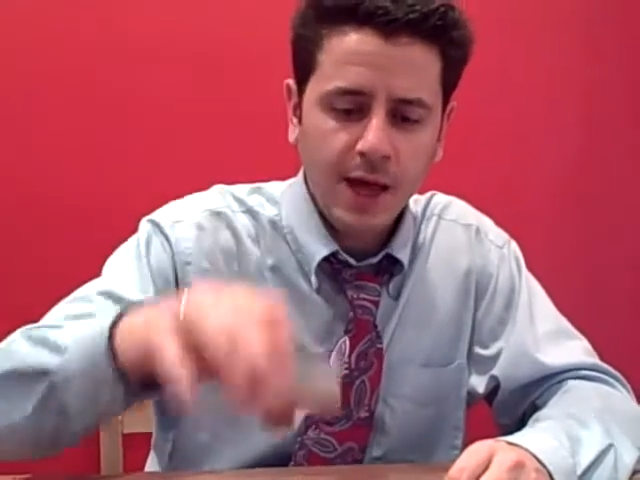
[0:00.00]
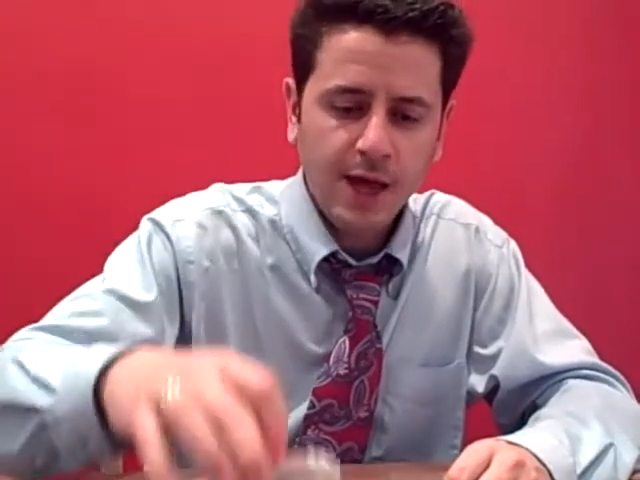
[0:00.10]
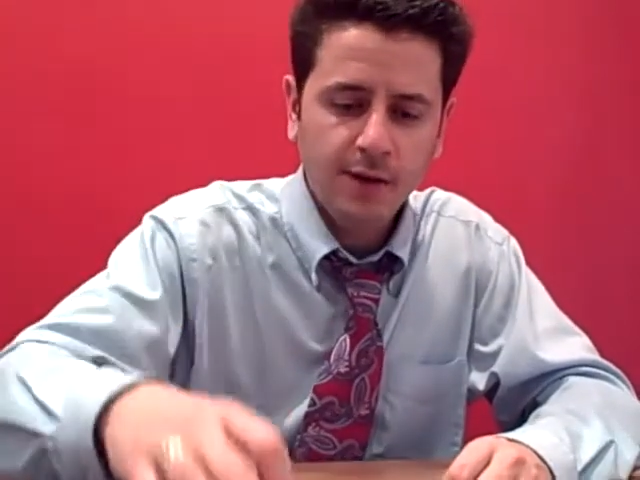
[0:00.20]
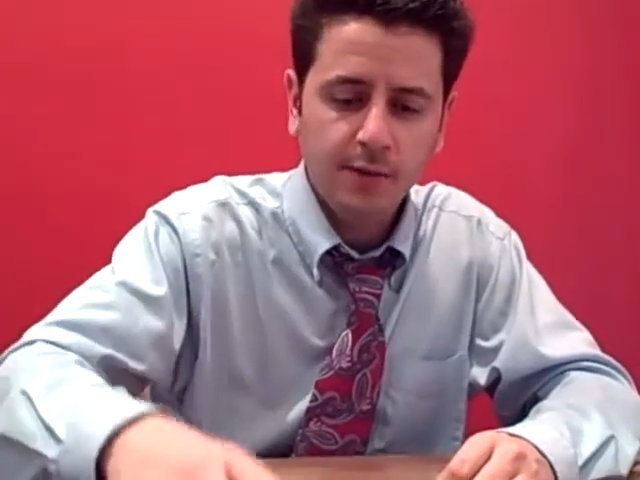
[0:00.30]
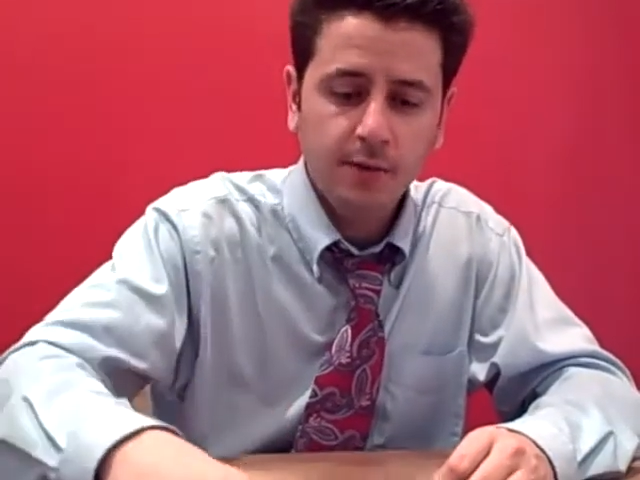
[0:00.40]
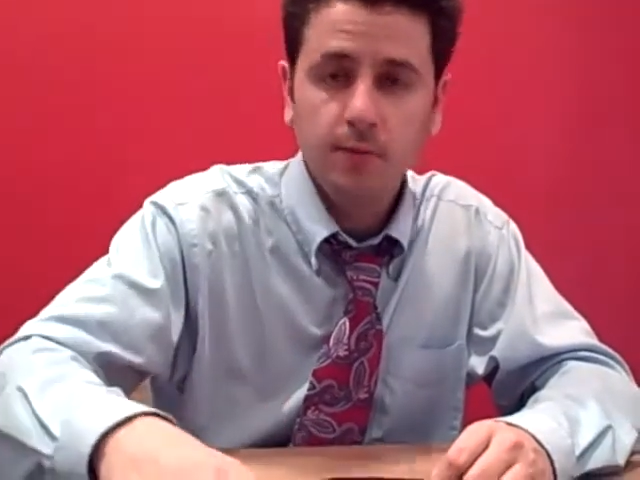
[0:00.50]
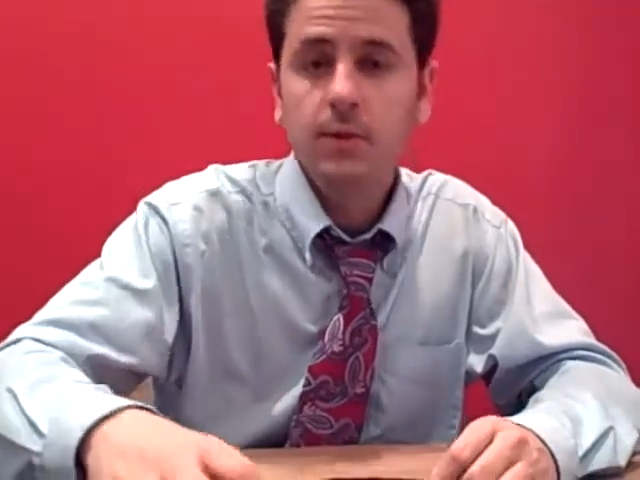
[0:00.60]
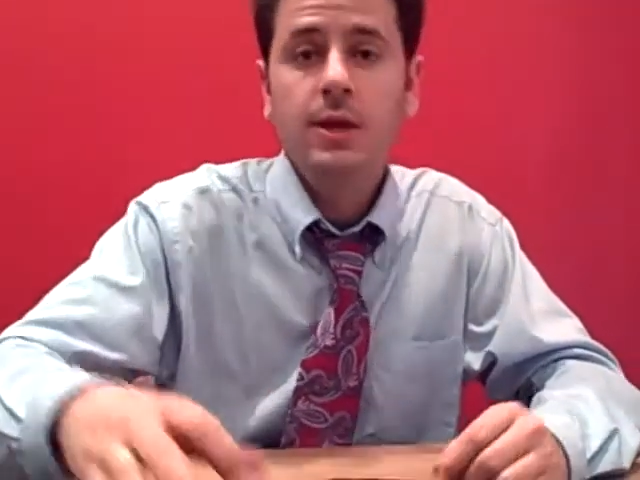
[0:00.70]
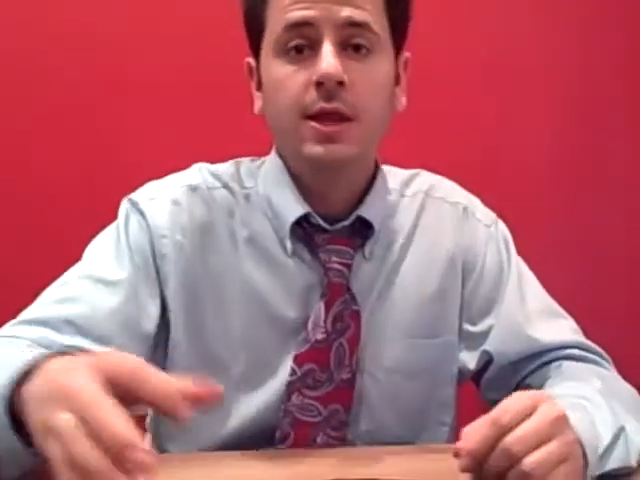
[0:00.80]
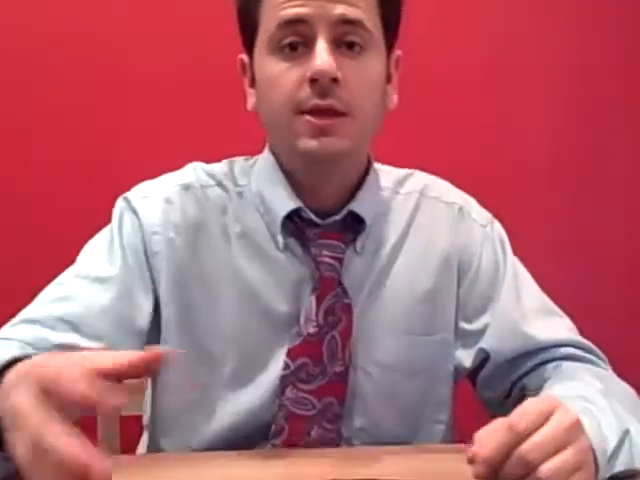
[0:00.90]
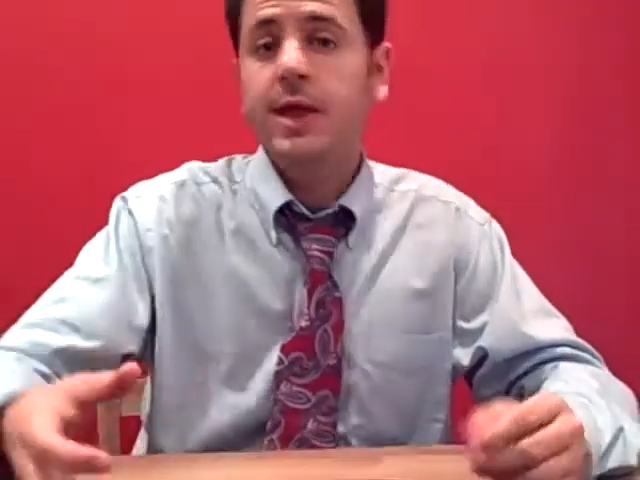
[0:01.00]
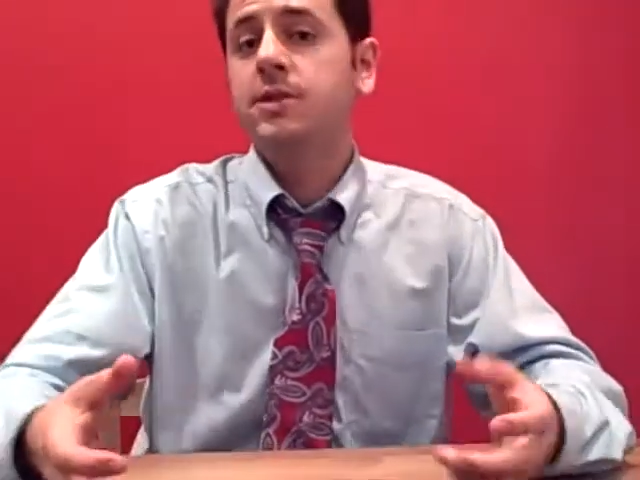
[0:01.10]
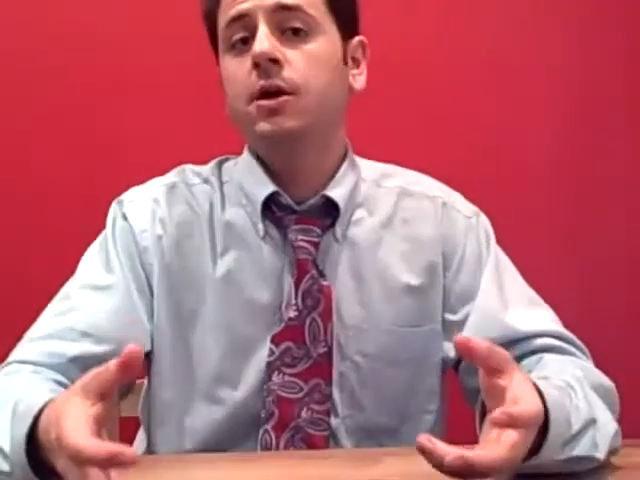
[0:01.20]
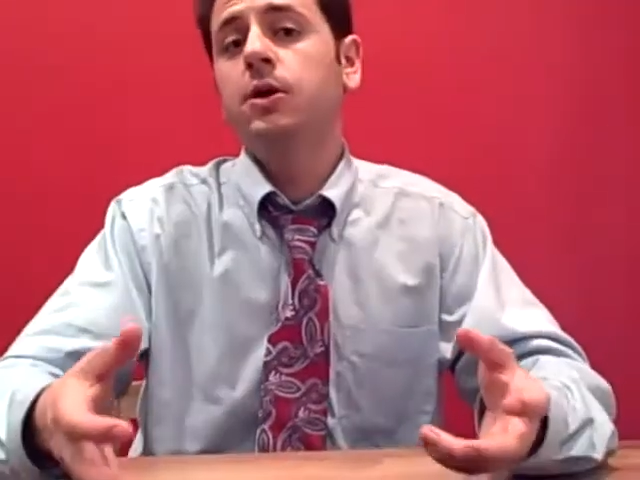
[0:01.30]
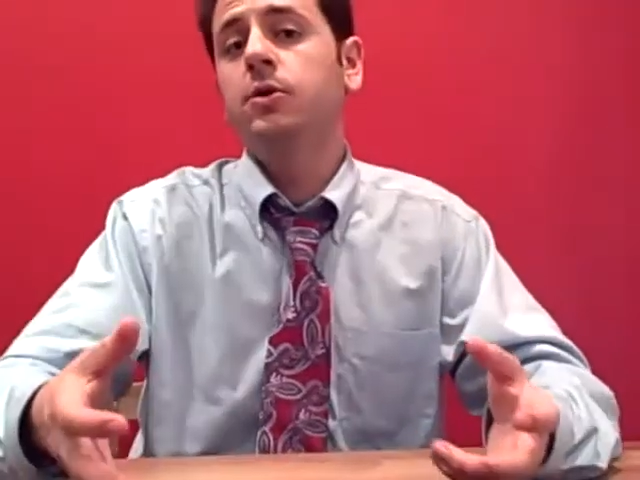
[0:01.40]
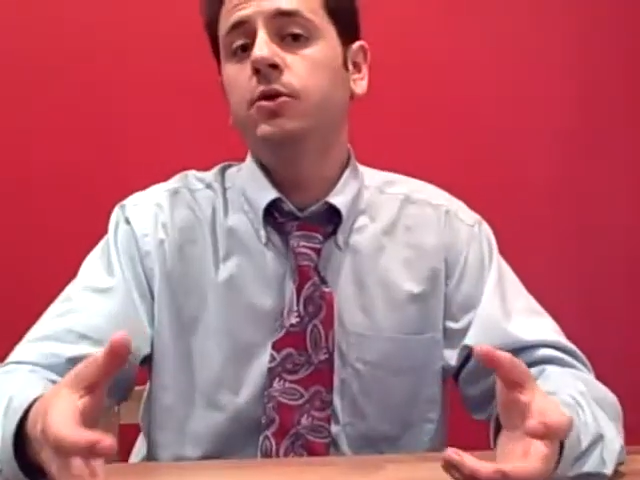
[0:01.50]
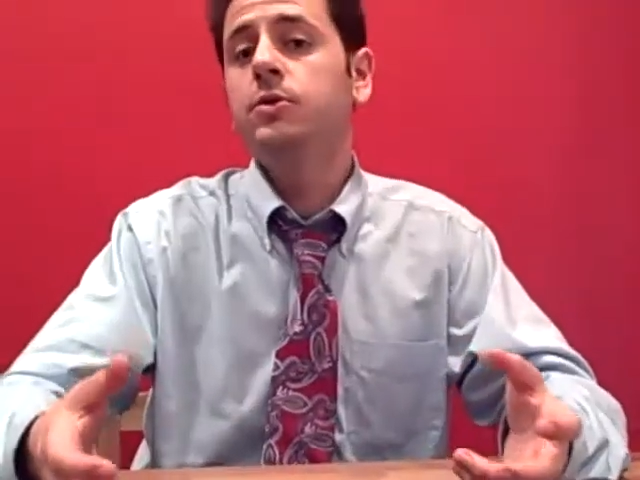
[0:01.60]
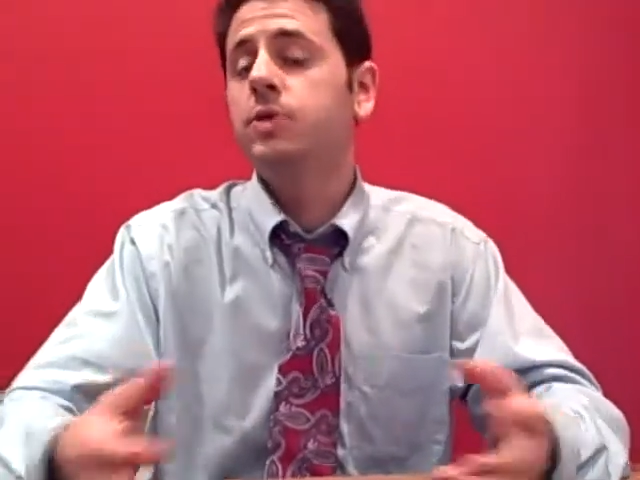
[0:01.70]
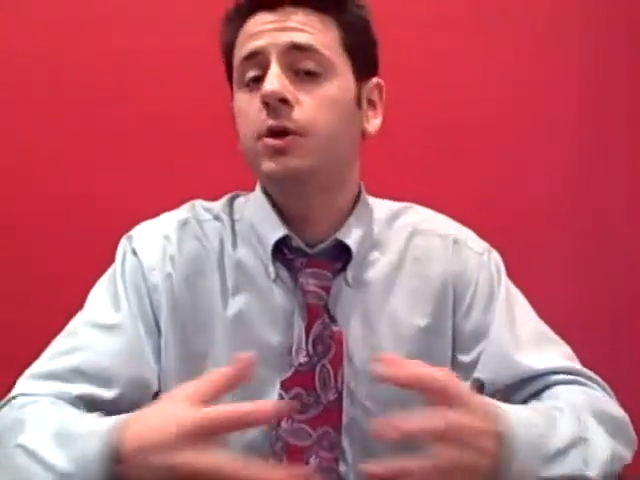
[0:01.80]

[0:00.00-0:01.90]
and that's how you use